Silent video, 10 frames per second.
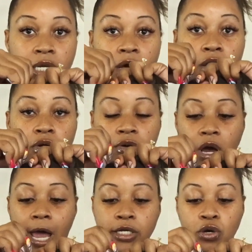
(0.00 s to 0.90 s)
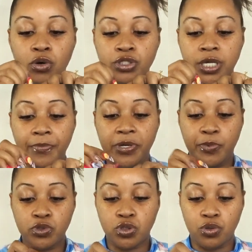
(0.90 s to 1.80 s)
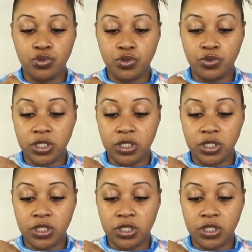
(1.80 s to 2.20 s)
Now, I know some people don't do